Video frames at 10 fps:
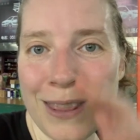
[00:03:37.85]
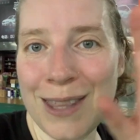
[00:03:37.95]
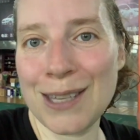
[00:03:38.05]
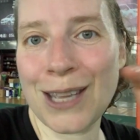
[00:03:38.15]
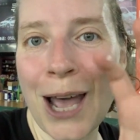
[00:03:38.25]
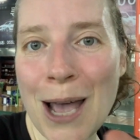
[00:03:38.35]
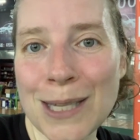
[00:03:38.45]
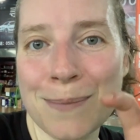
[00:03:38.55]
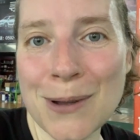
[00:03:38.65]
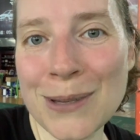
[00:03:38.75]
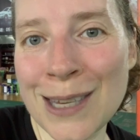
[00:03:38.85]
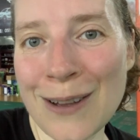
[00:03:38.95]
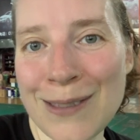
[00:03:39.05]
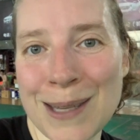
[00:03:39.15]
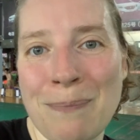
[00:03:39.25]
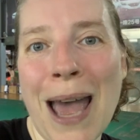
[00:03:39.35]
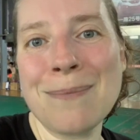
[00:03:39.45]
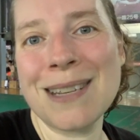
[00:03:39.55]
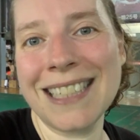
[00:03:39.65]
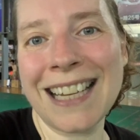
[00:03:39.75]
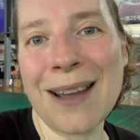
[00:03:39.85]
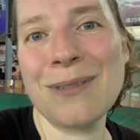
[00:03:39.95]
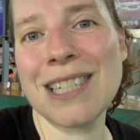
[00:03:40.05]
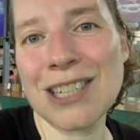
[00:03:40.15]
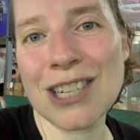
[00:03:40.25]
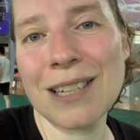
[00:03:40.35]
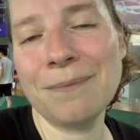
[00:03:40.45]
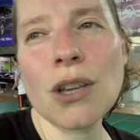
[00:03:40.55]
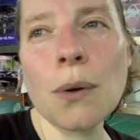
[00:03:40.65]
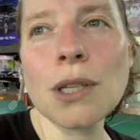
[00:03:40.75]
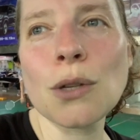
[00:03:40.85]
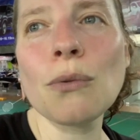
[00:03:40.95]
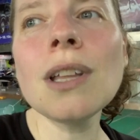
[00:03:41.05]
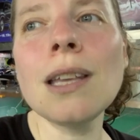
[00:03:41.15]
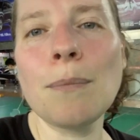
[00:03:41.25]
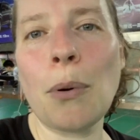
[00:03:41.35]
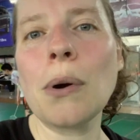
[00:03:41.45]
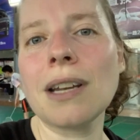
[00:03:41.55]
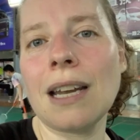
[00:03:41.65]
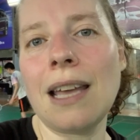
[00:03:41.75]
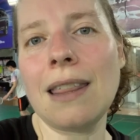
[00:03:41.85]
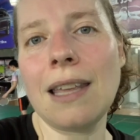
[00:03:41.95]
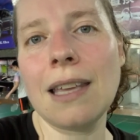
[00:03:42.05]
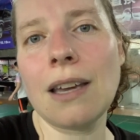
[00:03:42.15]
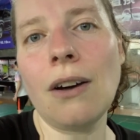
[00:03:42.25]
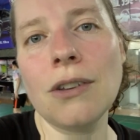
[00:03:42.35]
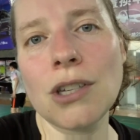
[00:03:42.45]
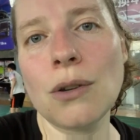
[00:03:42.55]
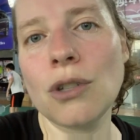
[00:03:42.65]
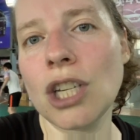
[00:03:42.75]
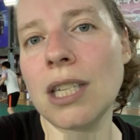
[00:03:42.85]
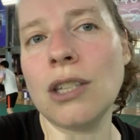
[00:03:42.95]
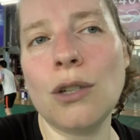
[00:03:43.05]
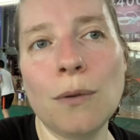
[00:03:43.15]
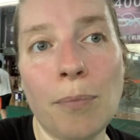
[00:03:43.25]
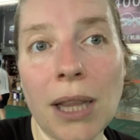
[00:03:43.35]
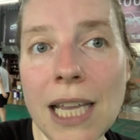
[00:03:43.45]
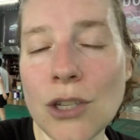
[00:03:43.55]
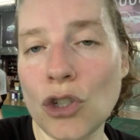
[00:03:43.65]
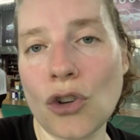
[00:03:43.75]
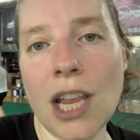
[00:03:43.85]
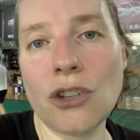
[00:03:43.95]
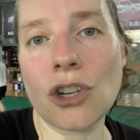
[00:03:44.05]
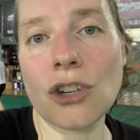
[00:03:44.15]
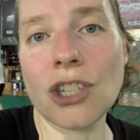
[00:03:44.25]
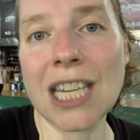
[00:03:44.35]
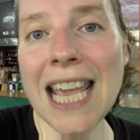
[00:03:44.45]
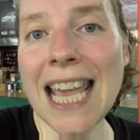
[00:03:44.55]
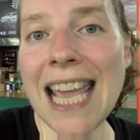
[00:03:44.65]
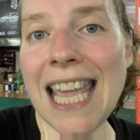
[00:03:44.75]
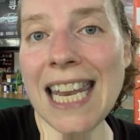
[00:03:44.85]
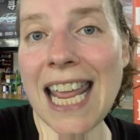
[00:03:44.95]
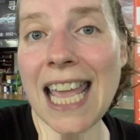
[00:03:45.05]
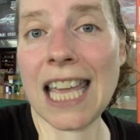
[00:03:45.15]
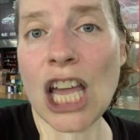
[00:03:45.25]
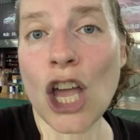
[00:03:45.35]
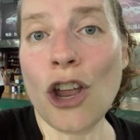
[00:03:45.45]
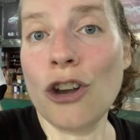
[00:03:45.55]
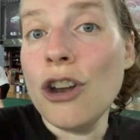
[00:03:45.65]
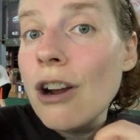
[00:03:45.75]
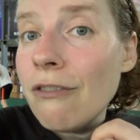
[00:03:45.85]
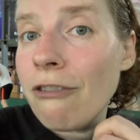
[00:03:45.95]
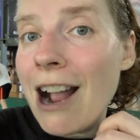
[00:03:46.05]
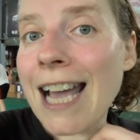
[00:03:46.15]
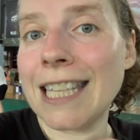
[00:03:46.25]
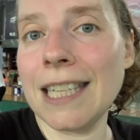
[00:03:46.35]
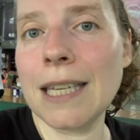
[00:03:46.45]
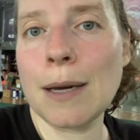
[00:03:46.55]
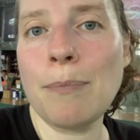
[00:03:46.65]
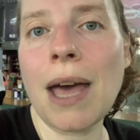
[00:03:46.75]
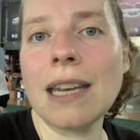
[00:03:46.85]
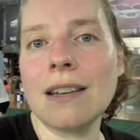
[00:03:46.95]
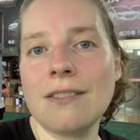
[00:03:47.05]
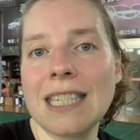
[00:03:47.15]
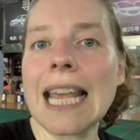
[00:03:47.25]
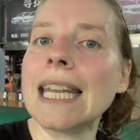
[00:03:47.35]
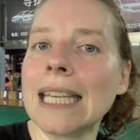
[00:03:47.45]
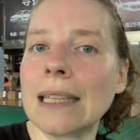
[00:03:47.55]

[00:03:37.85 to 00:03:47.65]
the cosmos of this badminton competition. So it's really important, I think, also just to play strangers in a nerve-wracking competitive setting.